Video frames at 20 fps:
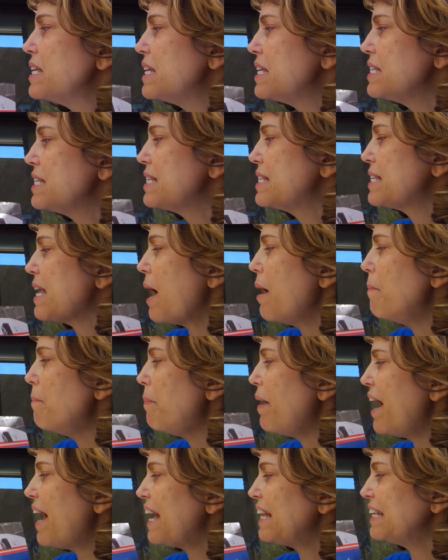Some
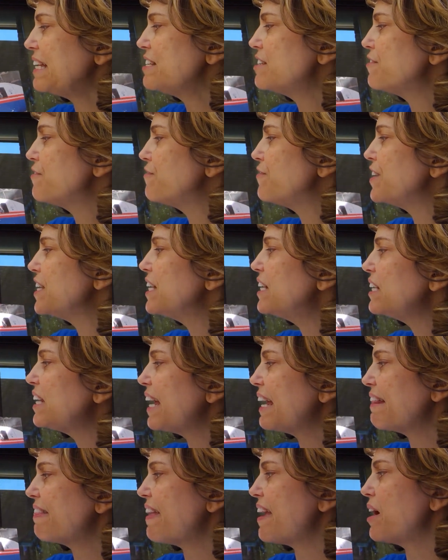pilots feel
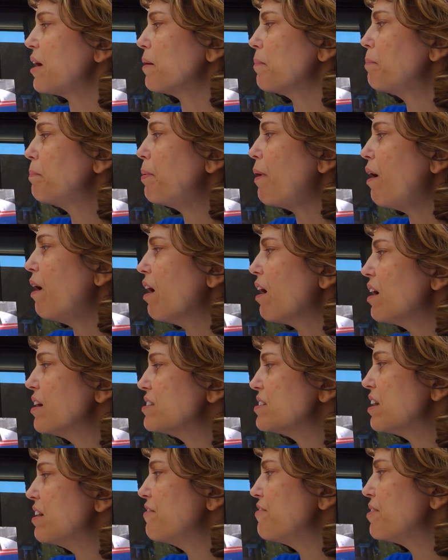like they are
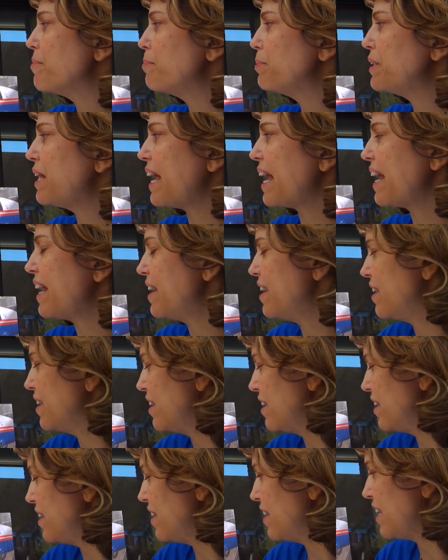part of the plane.
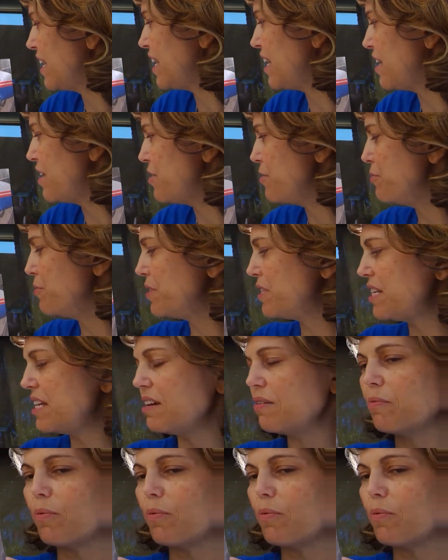Can you see